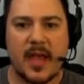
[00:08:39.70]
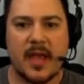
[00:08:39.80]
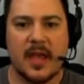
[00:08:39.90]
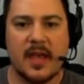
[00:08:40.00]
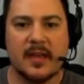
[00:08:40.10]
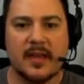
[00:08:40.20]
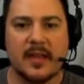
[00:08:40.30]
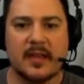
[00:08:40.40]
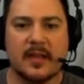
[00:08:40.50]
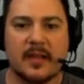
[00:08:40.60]
And
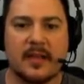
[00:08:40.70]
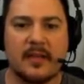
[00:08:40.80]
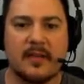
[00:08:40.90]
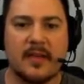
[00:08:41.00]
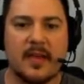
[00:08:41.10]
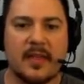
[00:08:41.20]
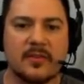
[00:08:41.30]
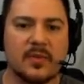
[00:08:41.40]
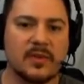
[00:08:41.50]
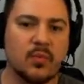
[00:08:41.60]

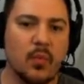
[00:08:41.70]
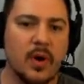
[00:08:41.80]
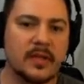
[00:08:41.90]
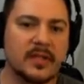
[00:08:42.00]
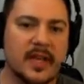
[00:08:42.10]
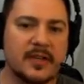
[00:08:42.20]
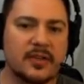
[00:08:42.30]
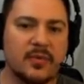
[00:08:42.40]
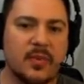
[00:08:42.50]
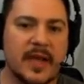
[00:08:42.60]
this one's one
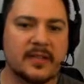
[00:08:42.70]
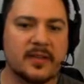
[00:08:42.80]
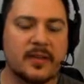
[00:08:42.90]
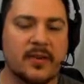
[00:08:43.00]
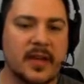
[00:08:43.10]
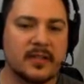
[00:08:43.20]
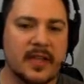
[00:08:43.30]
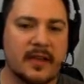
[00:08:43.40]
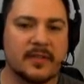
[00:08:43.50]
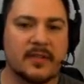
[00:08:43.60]
station away, so you don't
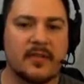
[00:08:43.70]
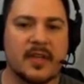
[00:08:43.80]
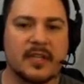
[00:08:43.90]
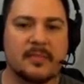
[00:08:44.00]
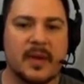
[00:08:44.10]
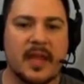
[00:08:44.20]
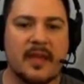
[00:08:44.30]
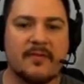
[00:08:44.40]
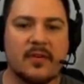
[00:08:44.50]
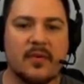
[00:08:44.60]
actually have to do this. But
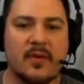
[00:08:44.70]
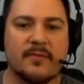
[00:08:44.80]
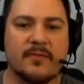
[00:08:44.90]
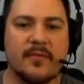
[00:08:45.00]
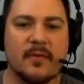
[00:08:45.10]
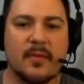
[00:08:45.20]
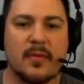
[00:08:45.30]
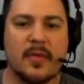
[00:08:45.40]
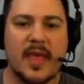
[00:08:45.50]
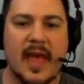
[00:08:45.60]
if you're going
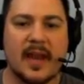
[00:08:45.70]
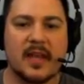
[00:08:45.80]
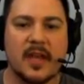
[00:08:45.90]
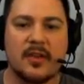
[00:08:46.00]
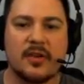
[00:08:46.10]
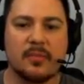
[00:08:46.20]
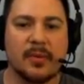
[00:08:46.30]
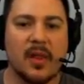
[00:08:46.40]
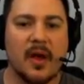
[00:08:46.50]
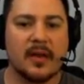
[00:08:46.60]
further than that, you can
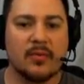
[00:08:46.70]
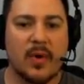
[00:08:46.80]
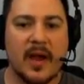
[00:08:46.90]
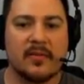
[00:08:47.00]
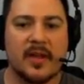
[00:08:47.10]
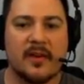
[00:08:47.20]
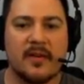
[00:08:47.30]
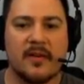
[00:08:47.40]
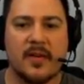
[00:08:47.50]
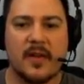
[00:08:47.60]
plot your route
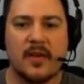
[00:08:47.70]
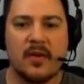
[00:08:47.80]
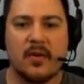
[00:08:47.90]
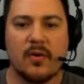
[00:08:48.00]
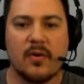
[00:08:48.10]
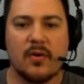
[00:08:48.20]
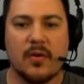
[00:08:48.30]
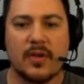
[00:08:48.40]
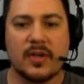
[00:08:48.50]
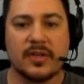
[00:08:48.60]
here.
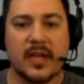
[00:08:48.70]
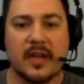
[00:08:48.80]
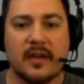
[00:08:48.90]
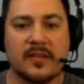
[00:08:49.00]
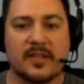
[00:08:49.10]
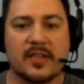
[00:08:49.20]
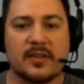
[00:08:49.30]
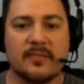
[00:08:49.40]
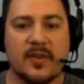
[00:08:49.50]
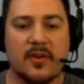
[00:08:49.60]
Or you can check out the
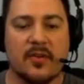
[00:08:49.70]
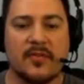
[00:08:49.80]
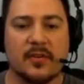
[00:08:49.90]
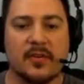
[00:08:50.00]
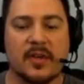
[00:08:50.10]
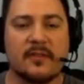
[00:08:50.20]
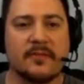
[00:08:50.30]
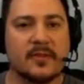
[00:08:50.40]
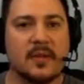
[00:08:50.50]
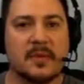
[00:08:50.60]
system view if you're
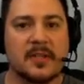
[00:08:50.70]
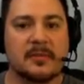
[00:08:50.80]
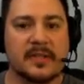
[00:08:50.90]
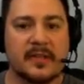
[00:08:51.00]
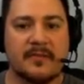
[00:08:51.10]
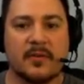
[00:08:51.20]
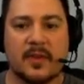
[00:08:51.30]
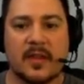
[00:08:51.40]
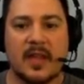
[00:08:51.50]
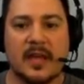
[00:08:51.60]
looking for something specific
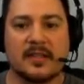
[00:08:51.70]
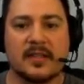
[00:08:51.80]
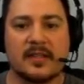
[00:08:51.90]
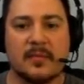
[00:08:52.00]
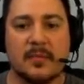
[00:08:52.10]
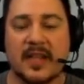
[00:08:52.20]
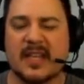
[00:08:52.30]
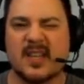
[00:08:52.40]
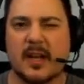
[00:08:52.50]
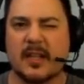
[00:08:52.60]
within that system. But
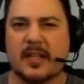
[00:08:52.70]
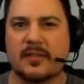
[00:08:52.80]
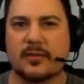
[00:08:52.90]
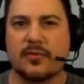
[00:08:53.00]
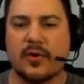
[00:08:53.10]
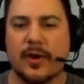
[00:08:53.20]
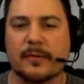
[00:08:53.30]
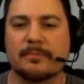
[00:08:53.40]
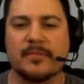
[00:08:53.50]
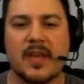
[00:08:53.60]
that's not in this tutorial.